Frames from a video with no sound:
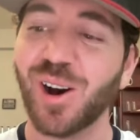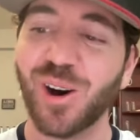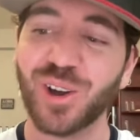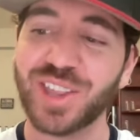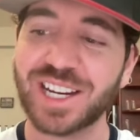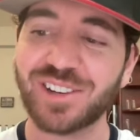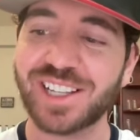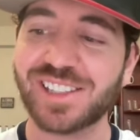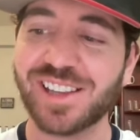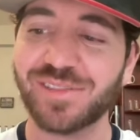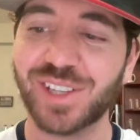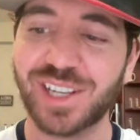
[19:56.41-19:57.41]
all that great
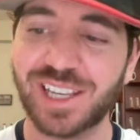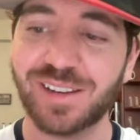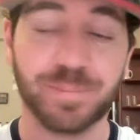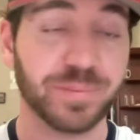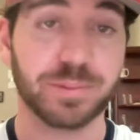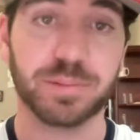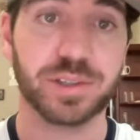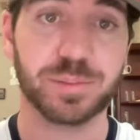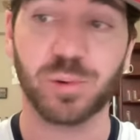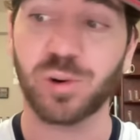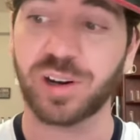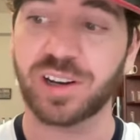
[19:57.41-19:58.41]
stuff you need,
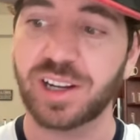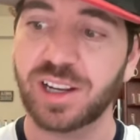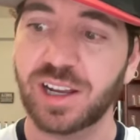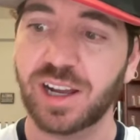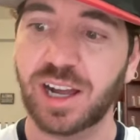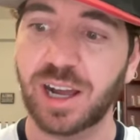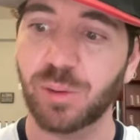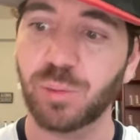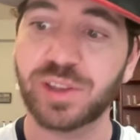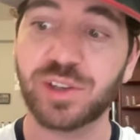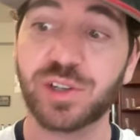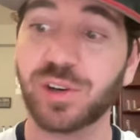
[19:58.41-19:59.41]
plus more.
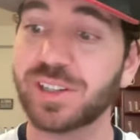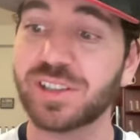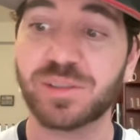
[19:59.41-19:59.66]
Whether you're into